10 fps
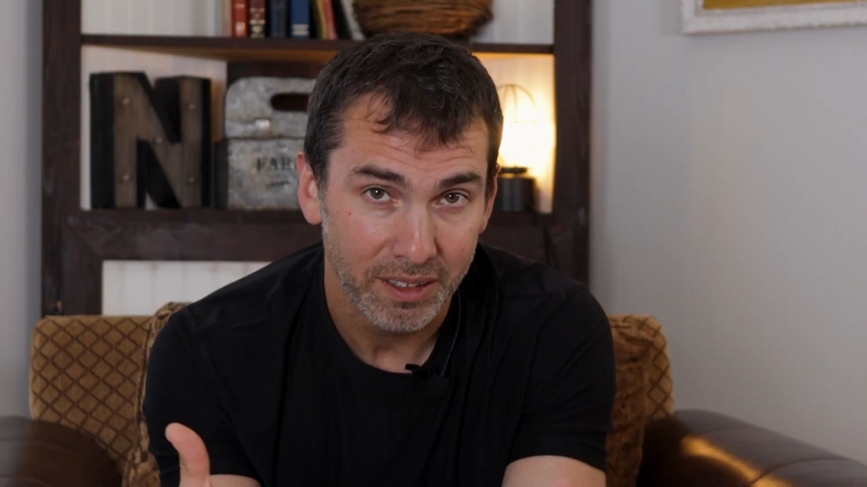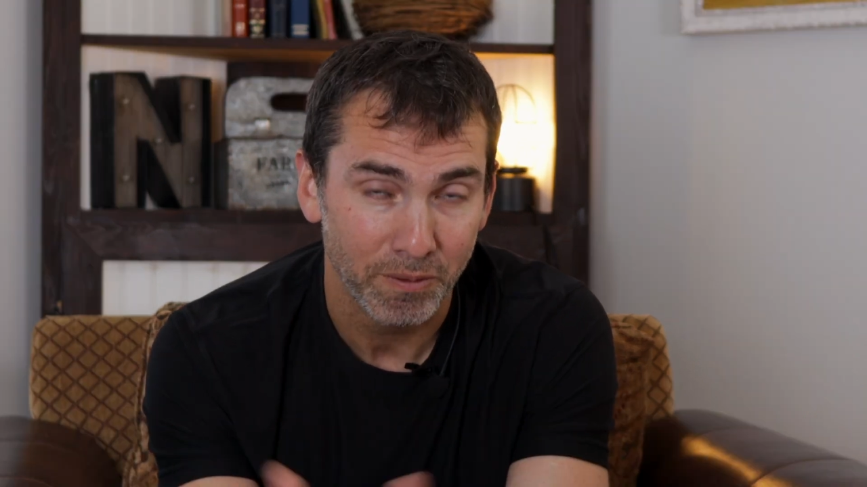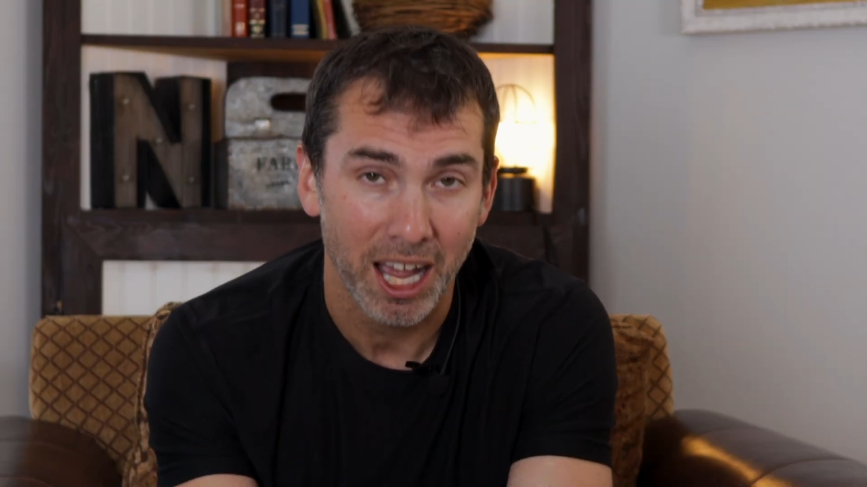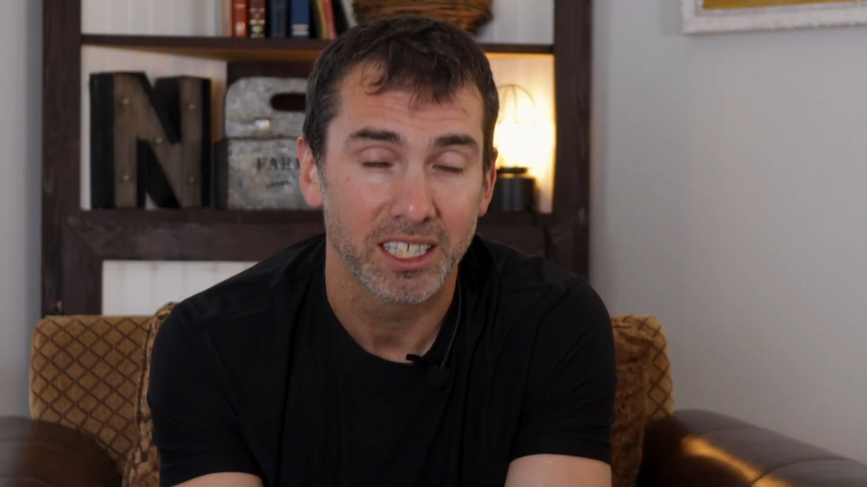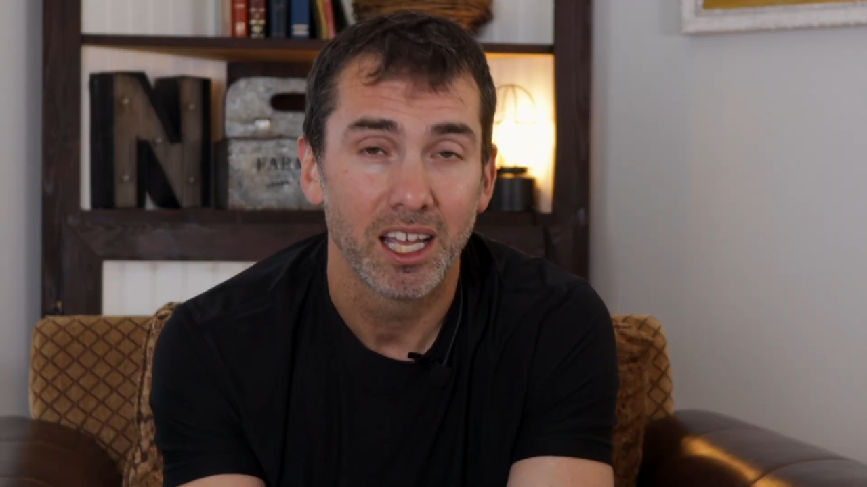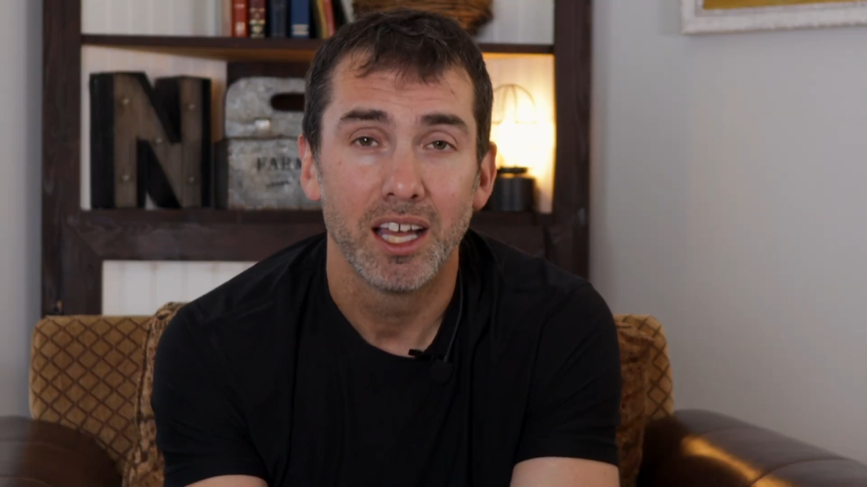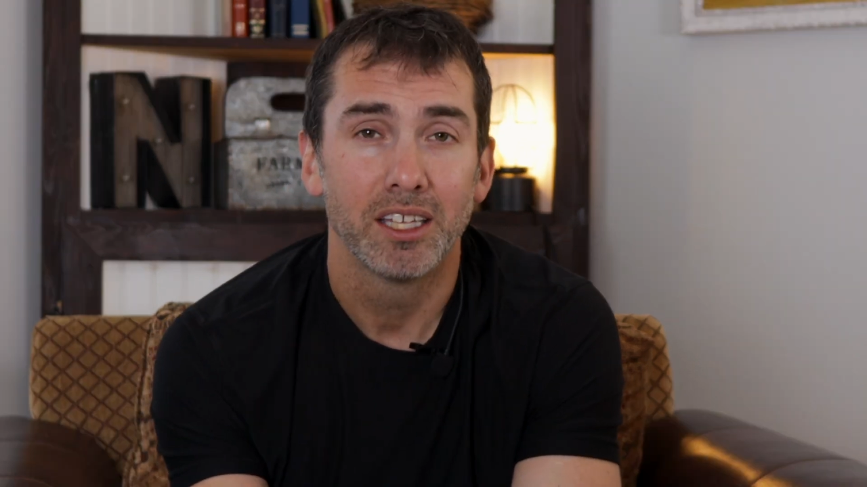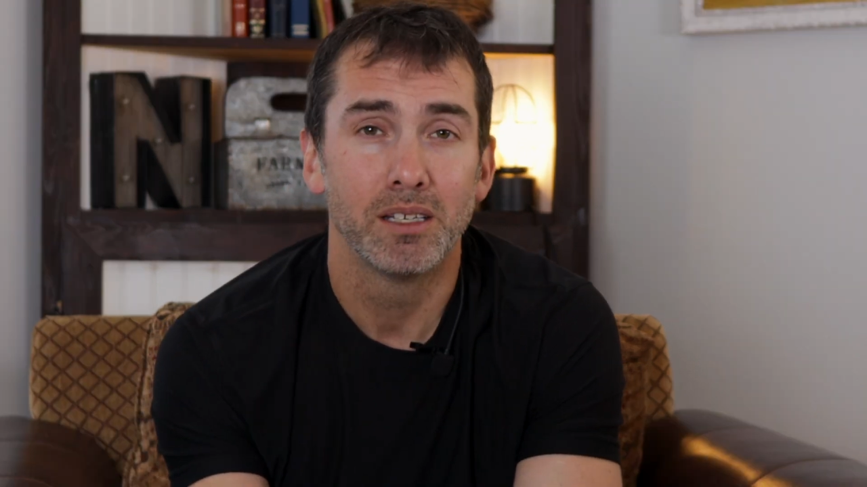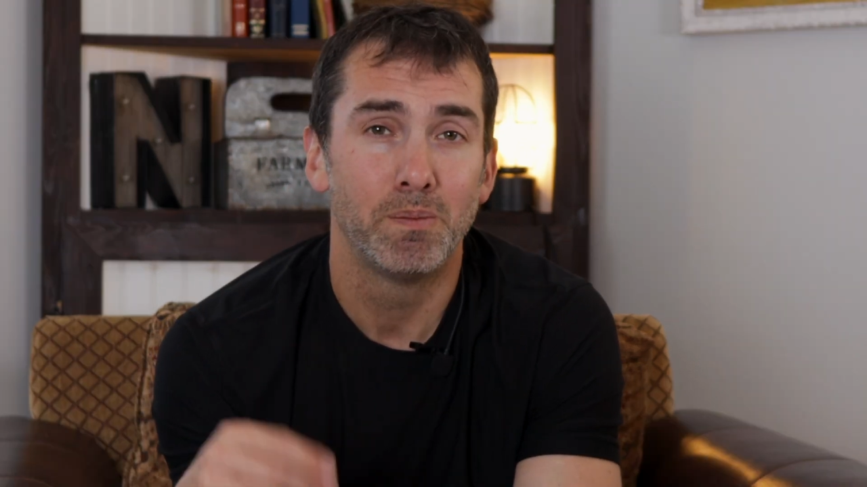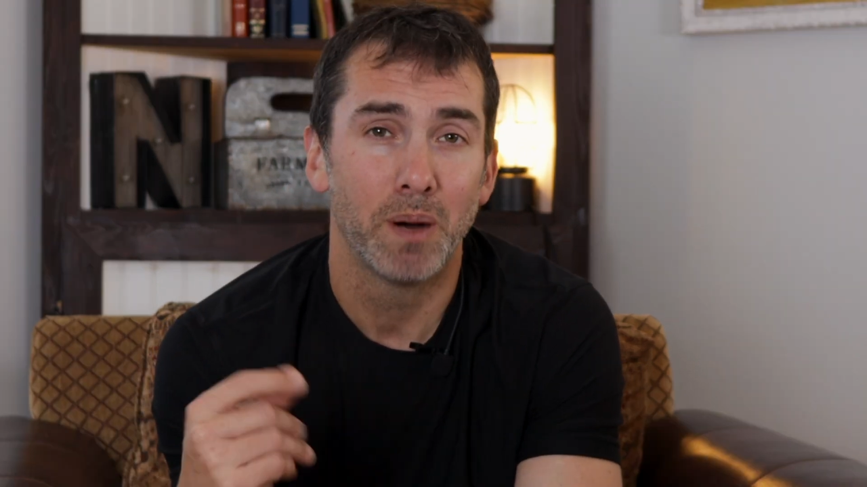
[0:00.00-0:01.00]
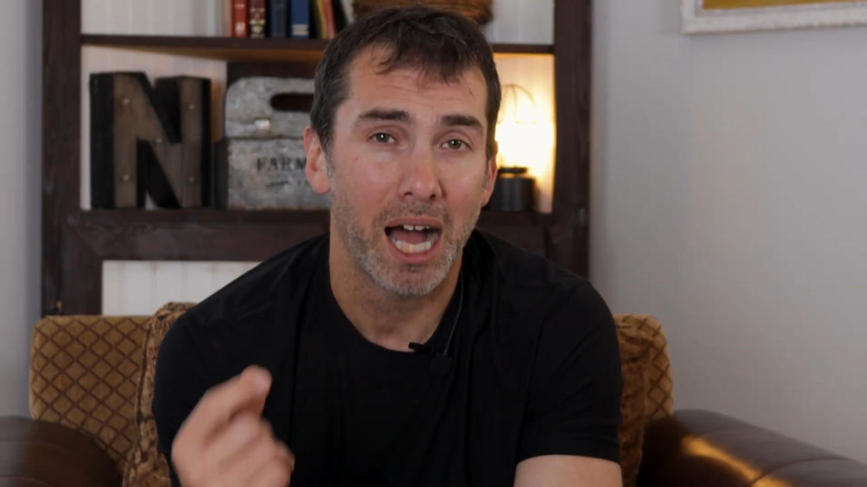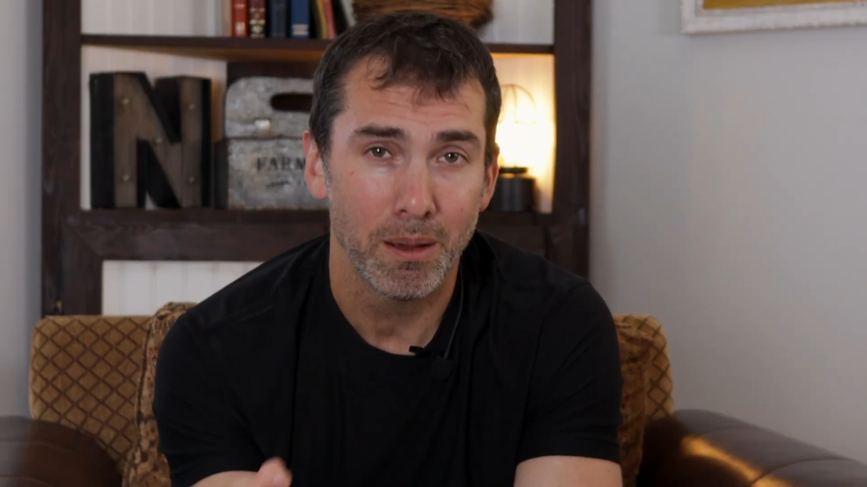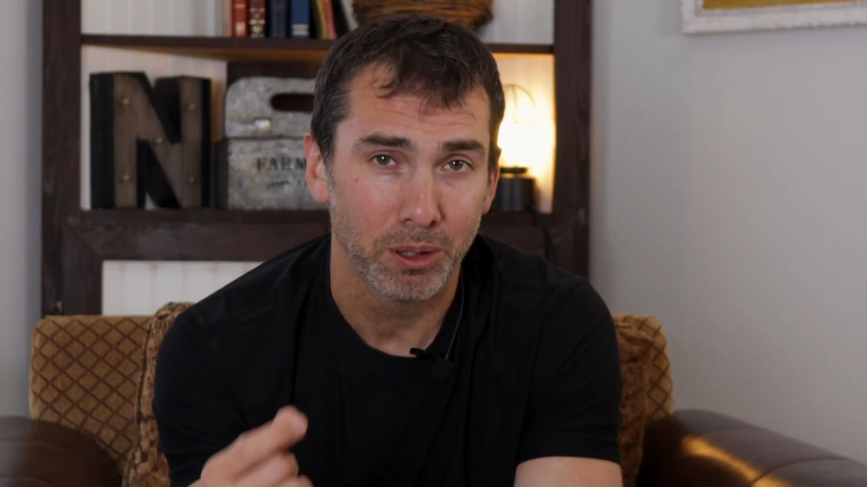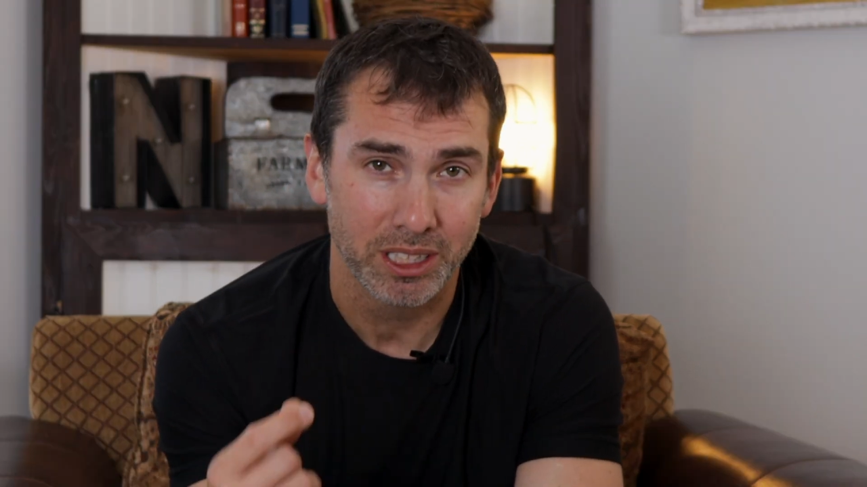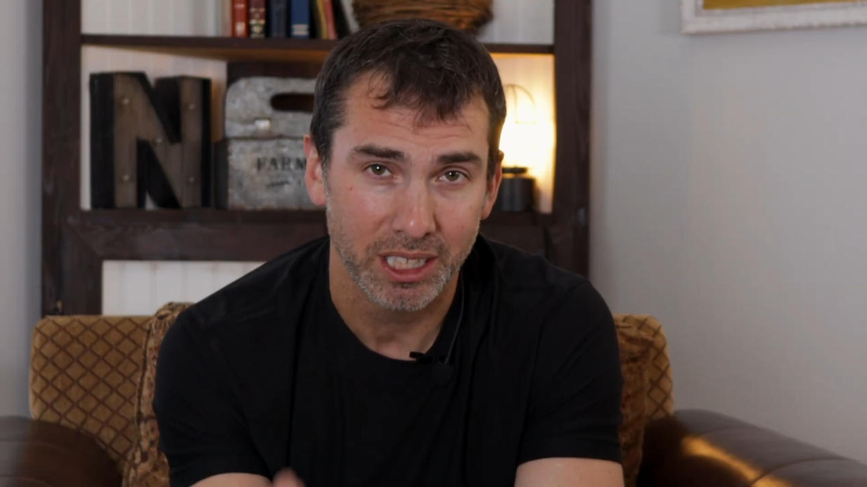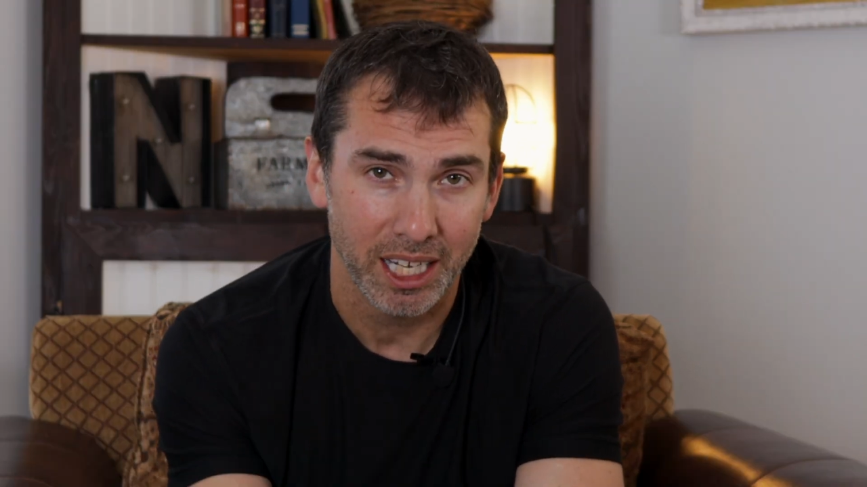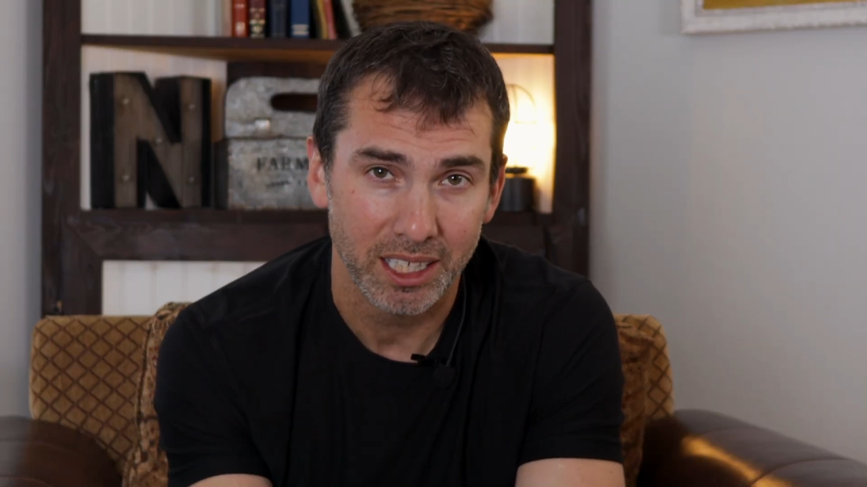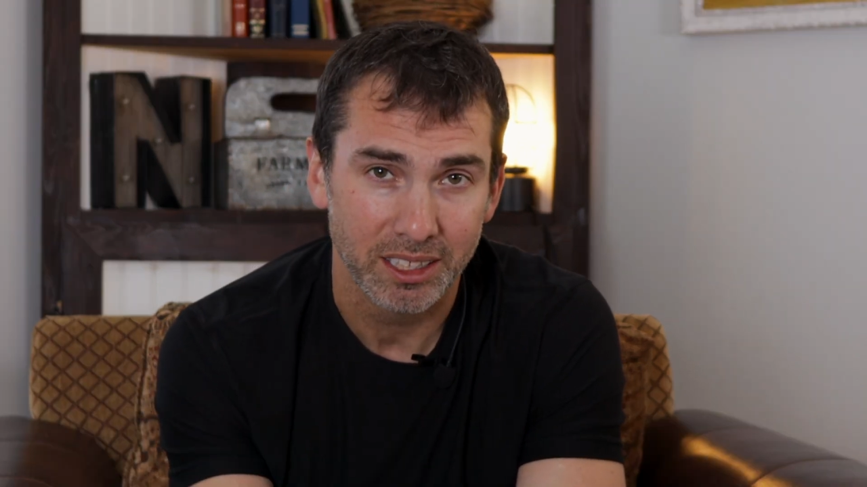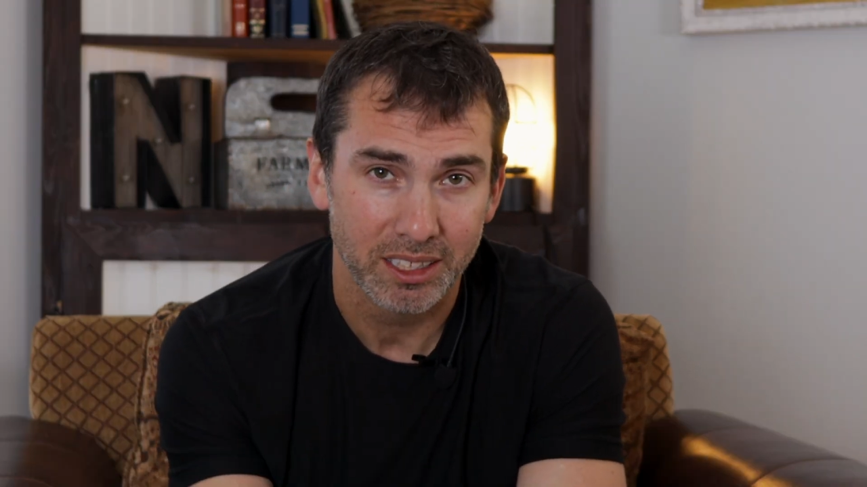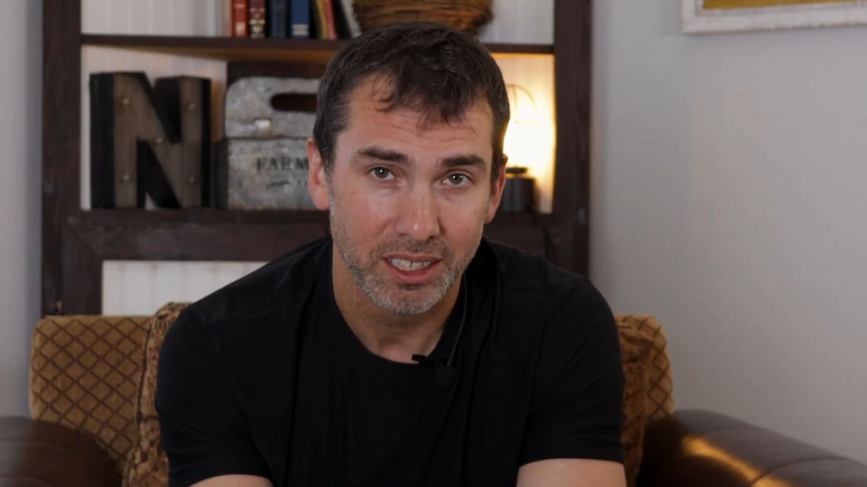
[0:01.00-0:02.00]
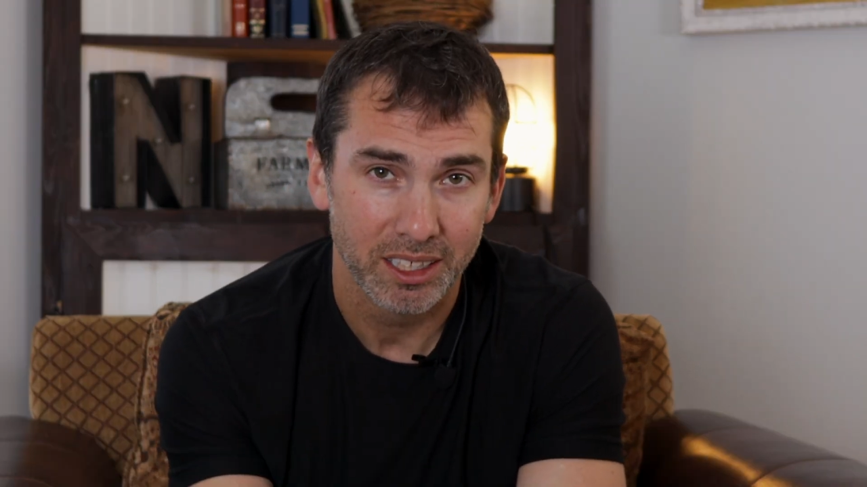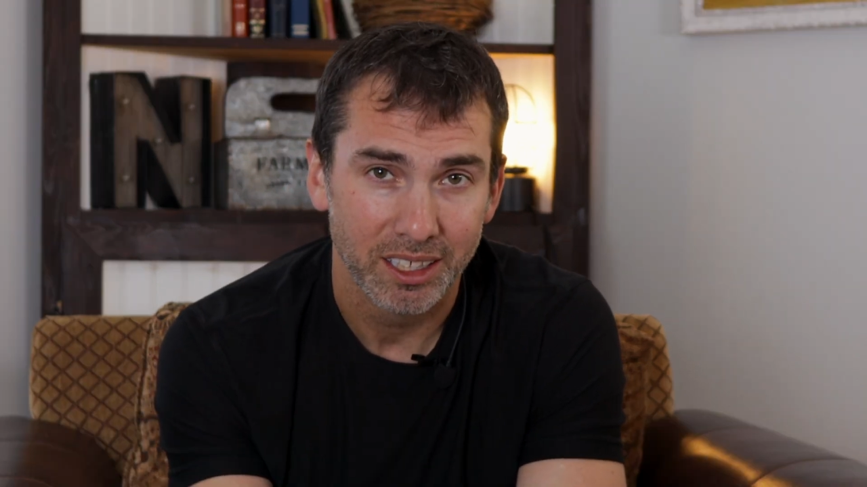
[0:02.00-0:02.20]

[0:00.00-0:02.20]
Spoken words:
In fact, the Bible says